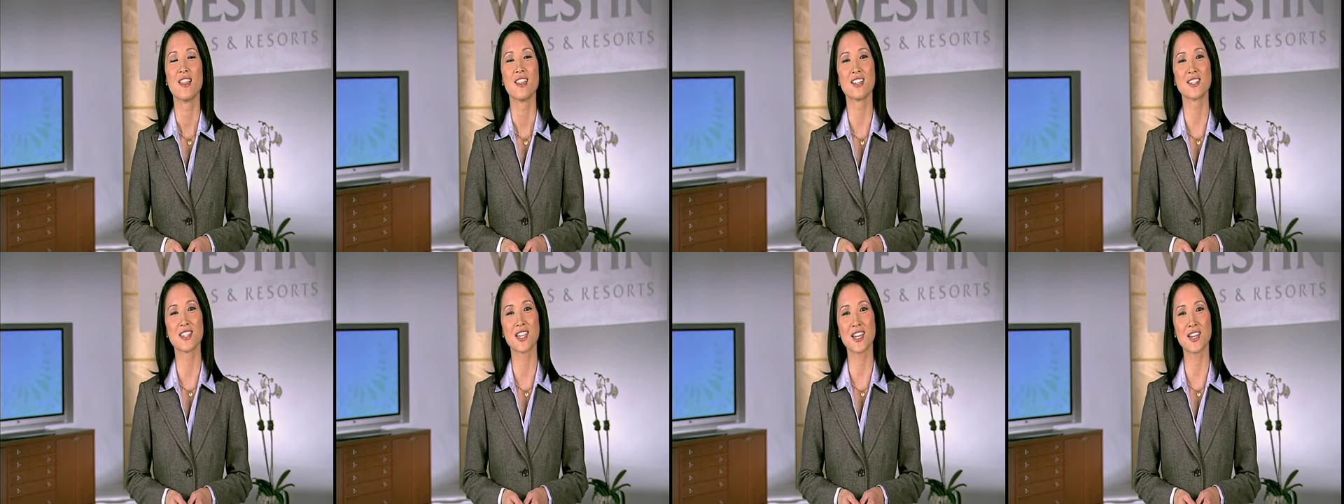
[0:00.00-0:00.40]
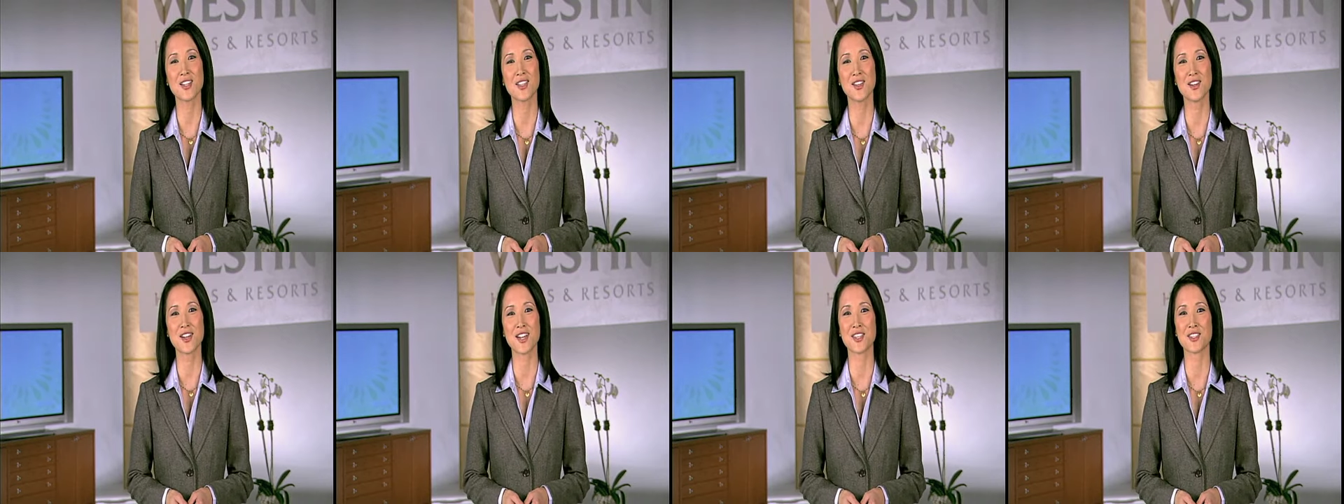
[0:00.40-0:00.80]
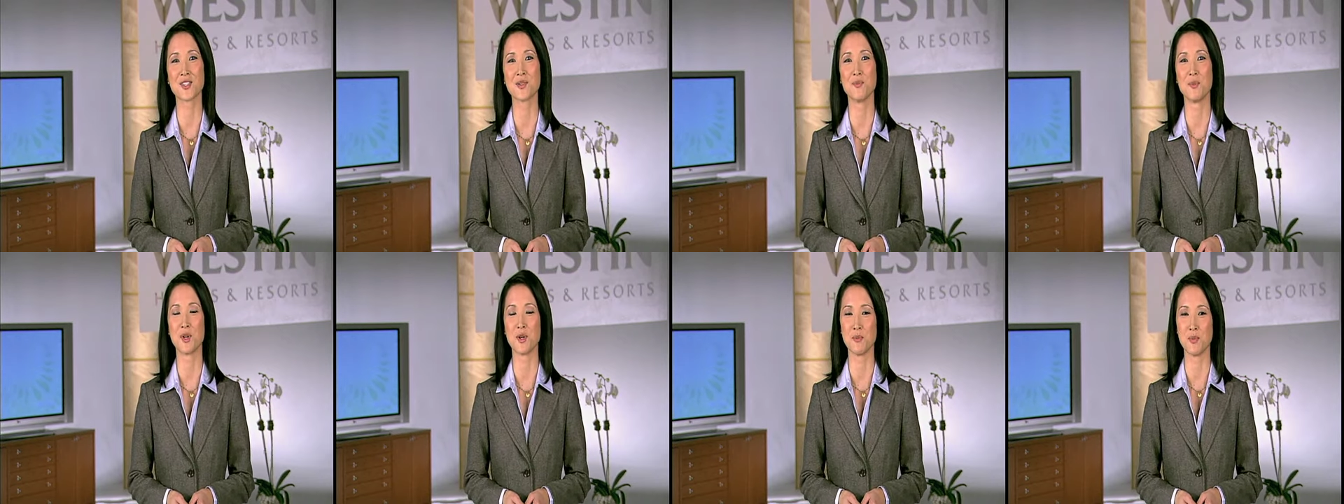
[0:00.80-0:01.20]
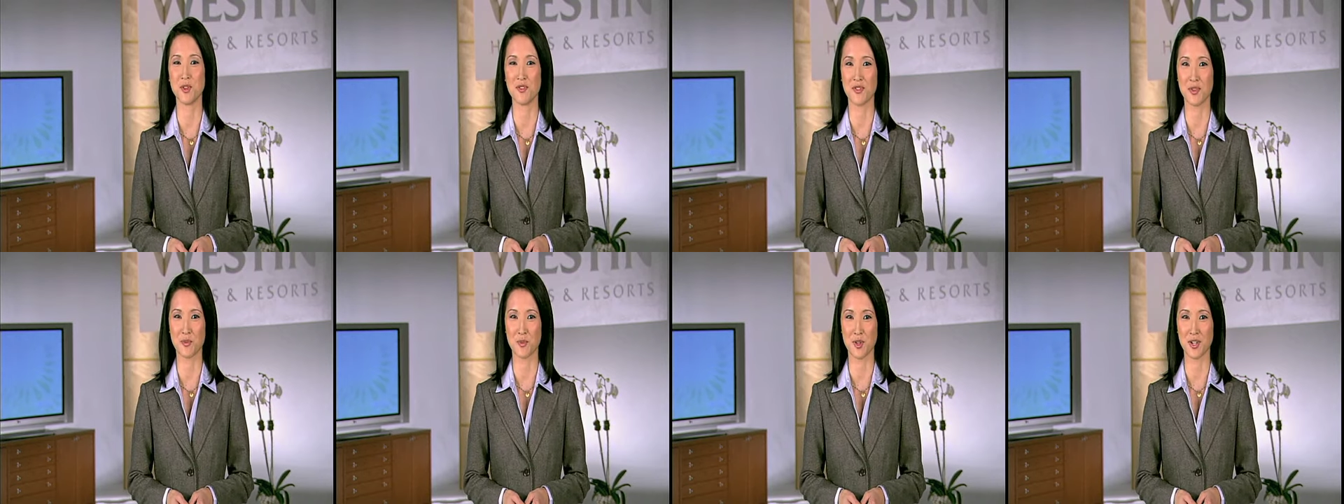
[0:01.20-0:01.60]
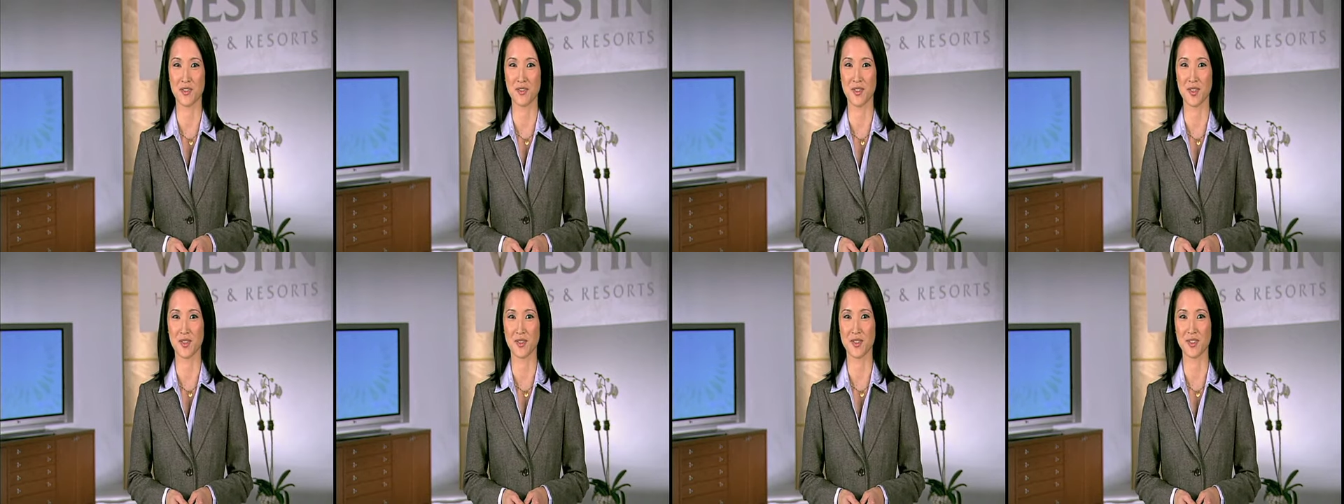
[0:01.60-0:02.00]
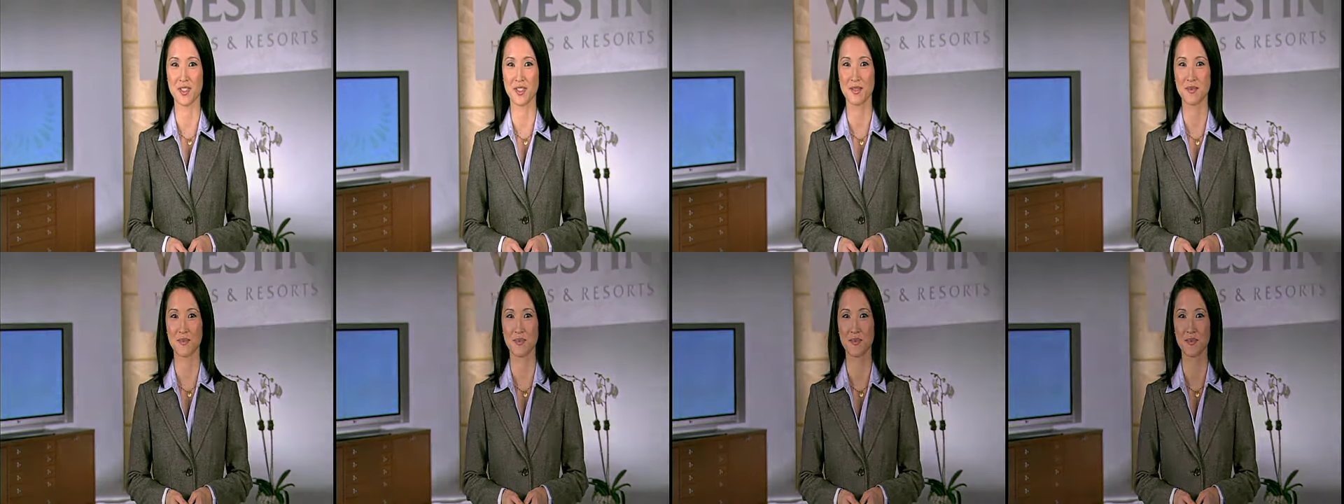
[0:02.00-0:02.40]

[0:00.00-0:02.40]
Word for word: Let's take a look at some more movie previews.